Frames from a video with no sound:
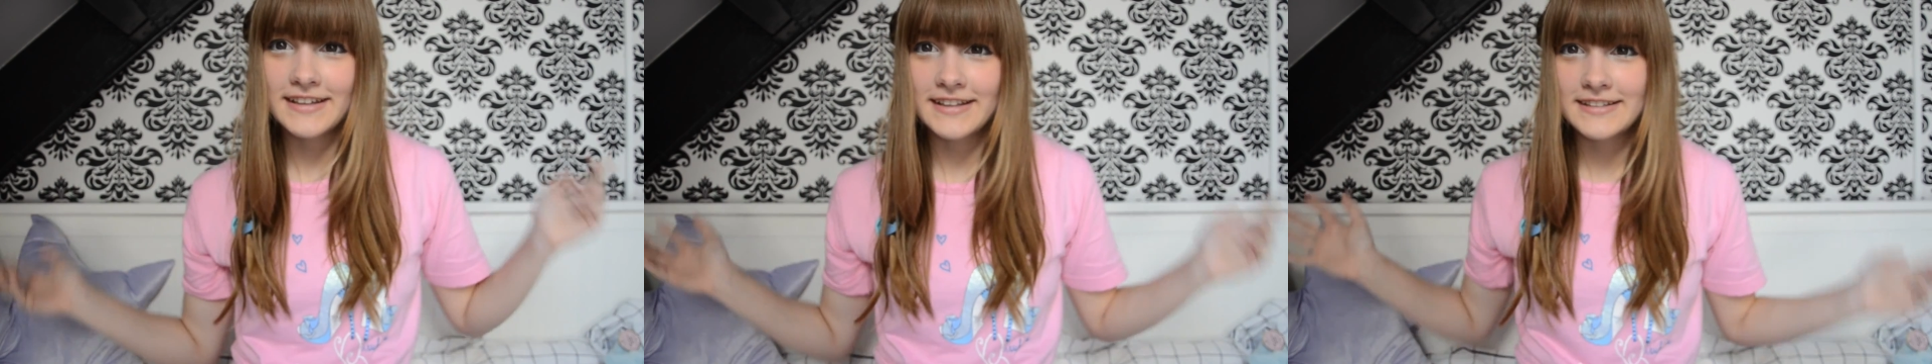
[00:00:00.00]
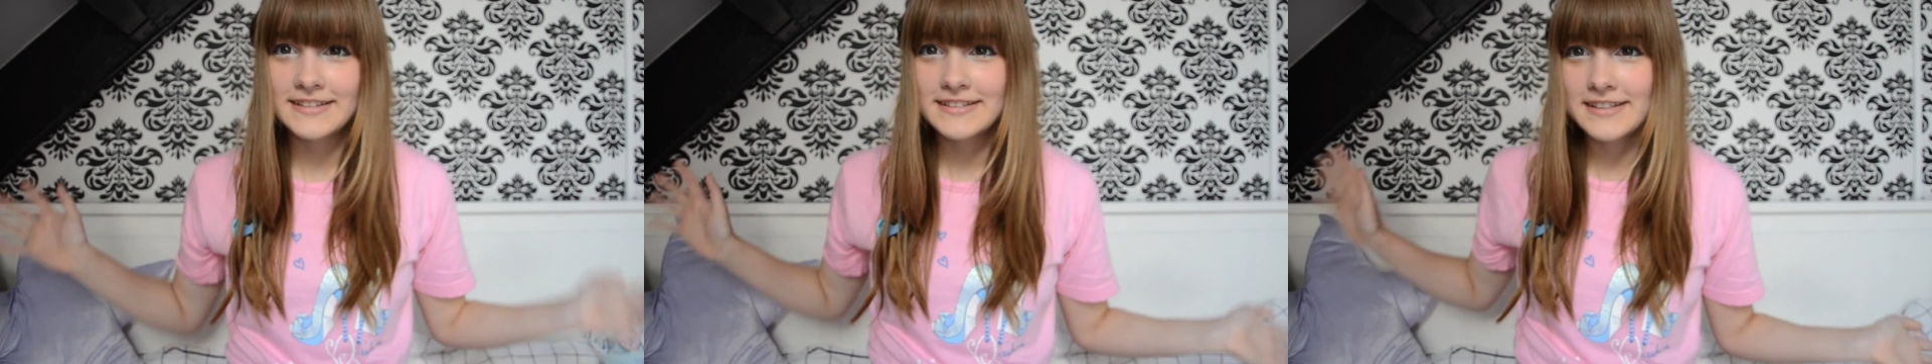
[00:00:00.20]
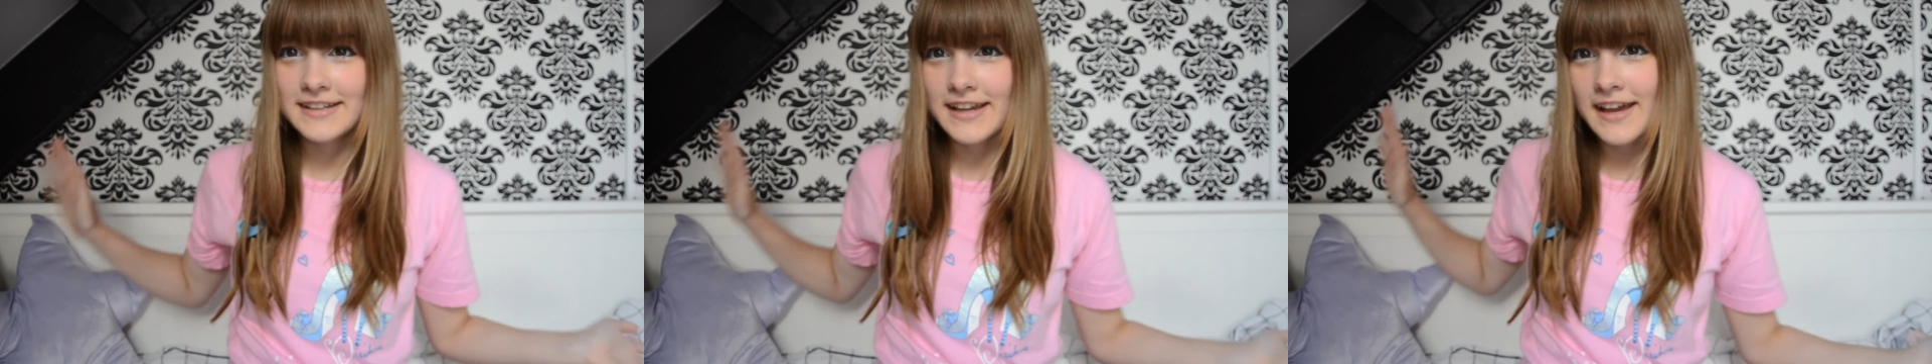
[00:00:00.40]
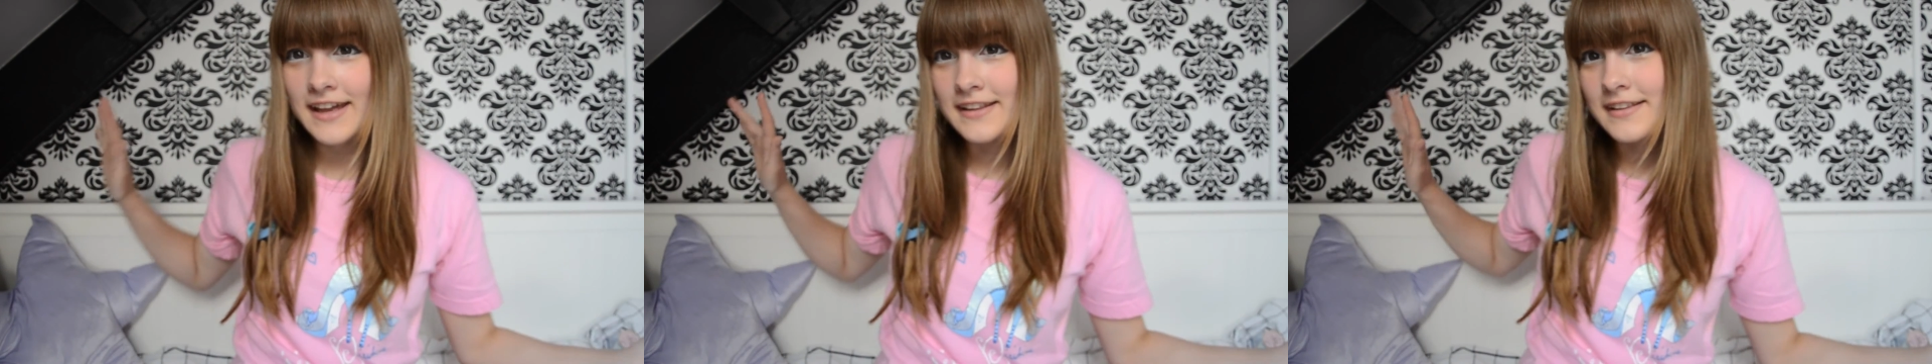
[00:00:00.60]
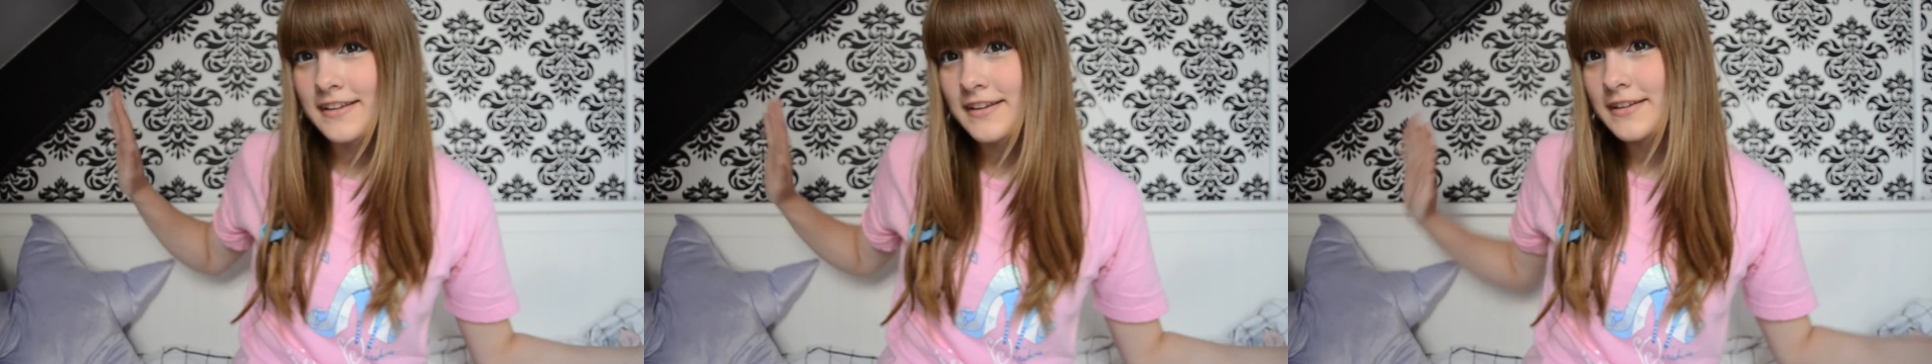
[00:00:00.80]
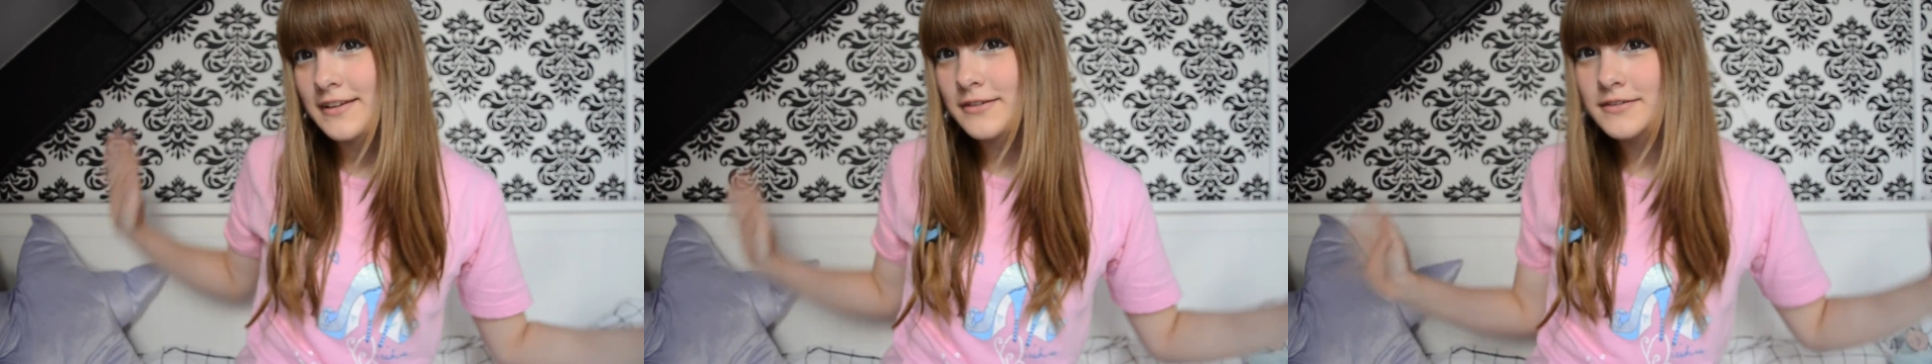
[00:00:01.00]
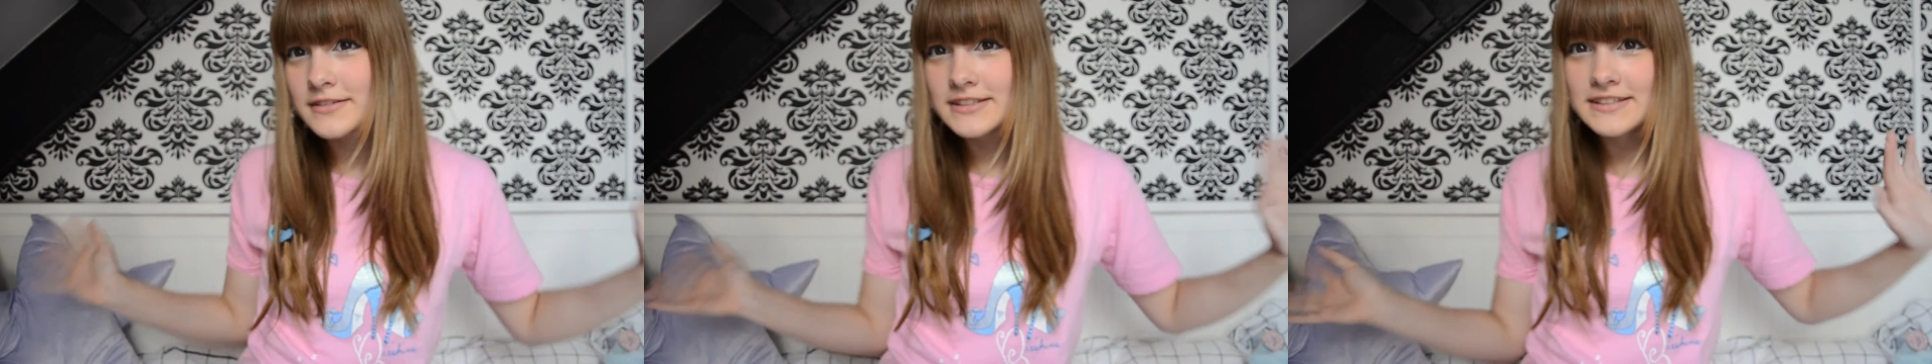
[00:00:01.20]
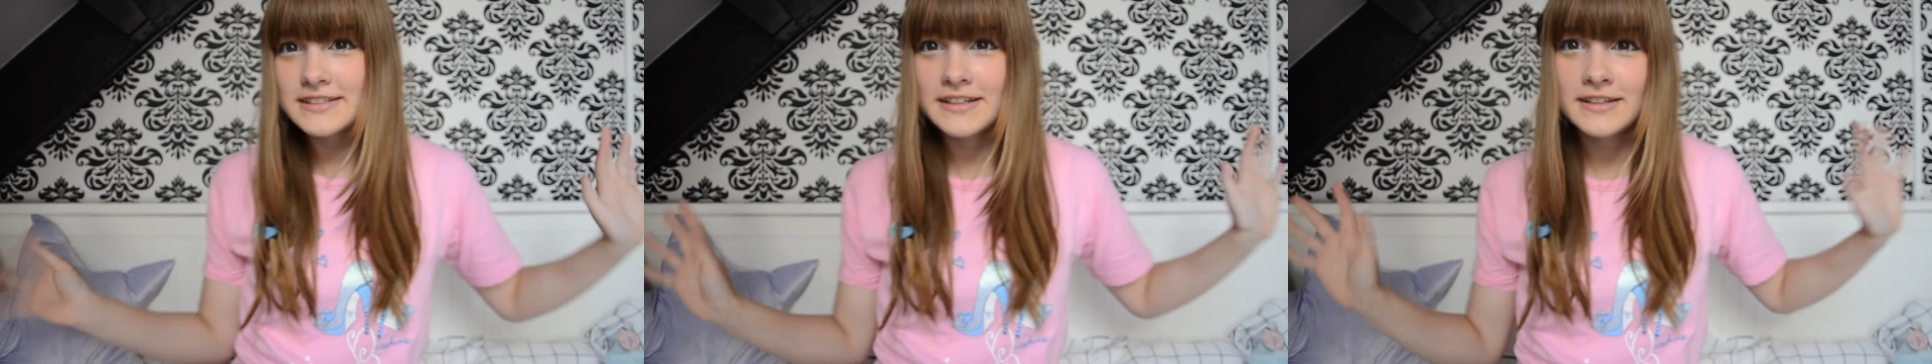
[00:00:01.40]
it's again a new
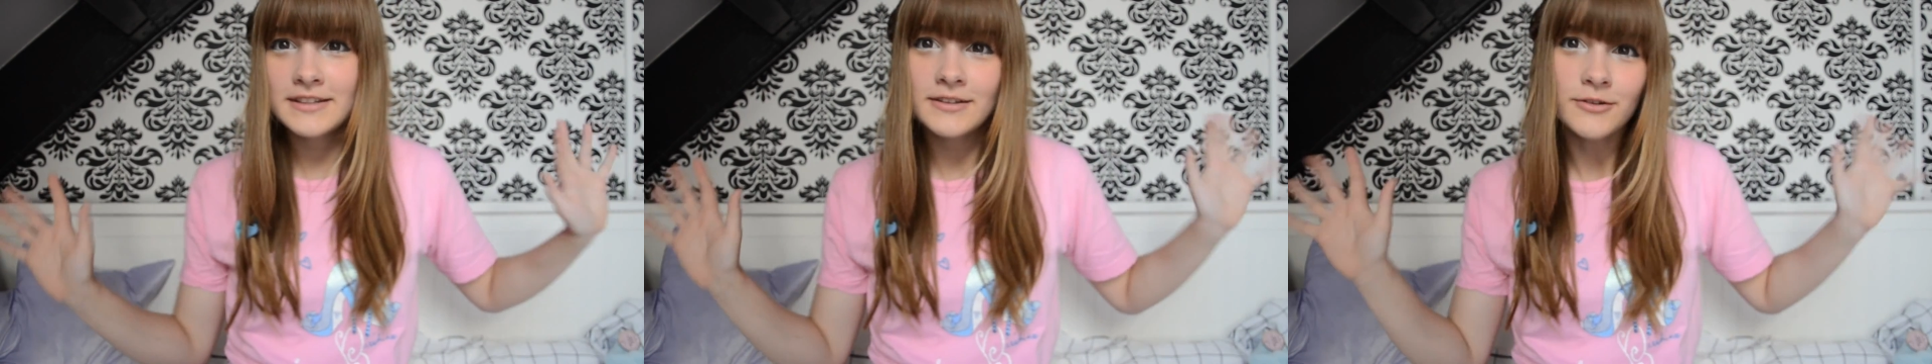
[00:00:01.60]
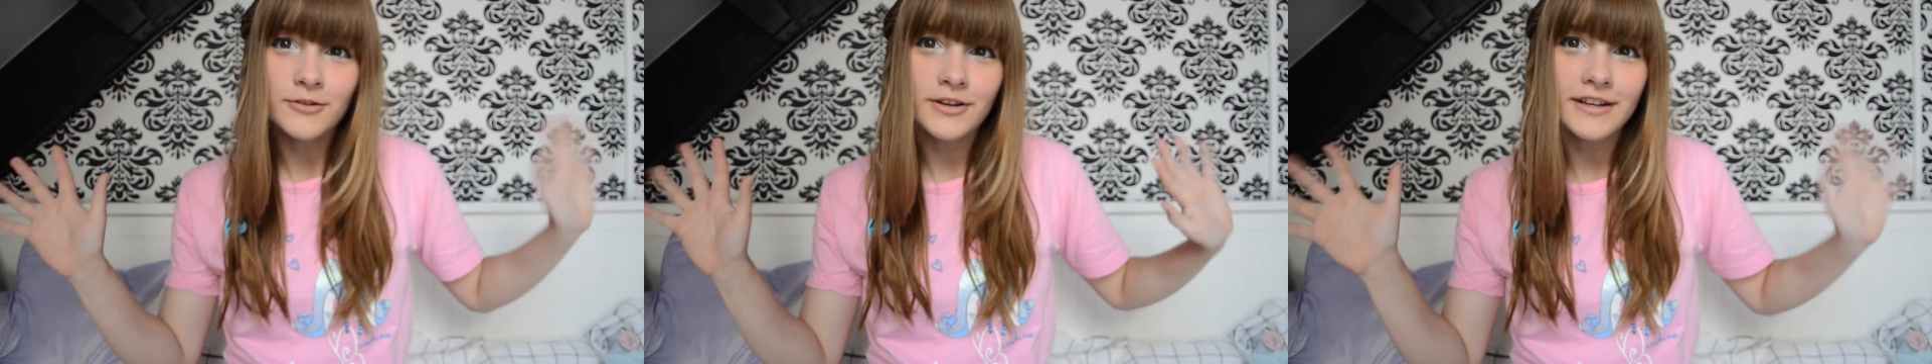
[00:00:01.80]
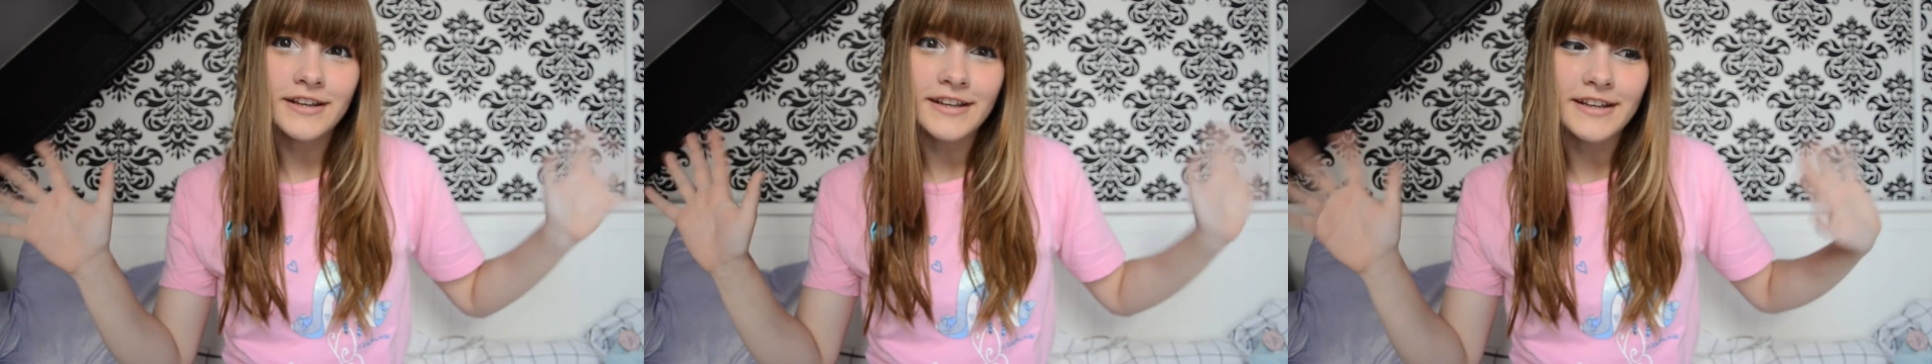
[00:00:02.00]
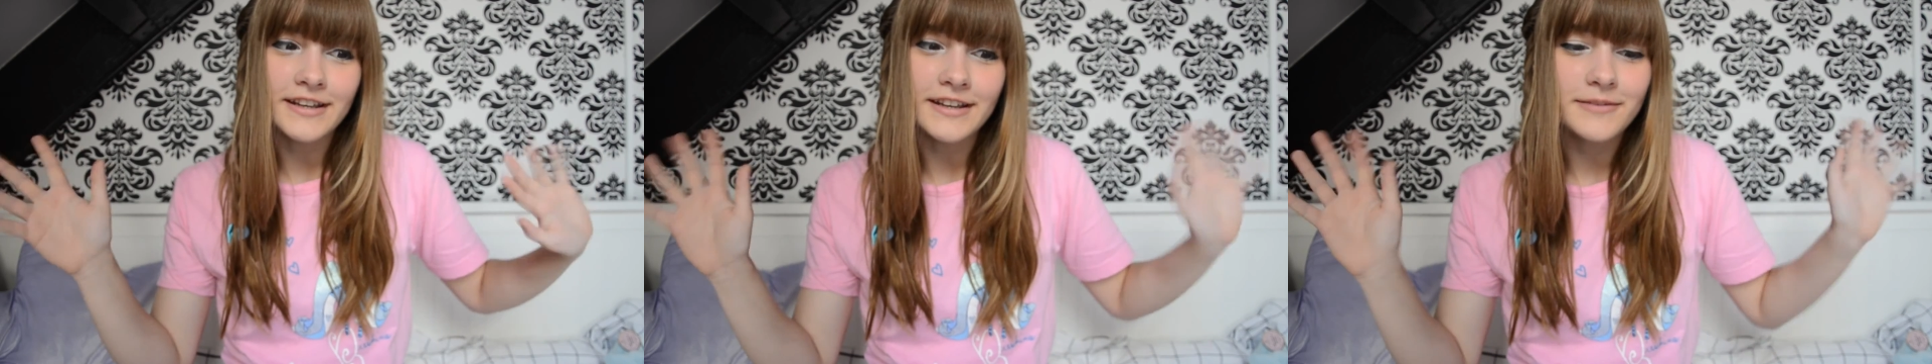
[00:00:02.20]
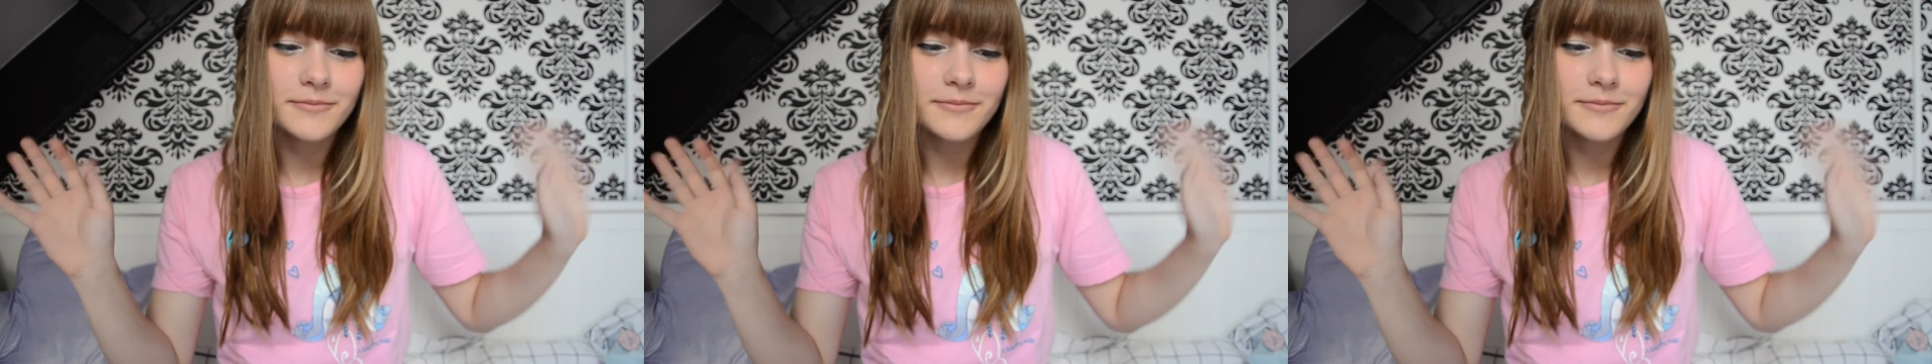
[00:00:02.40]
scenery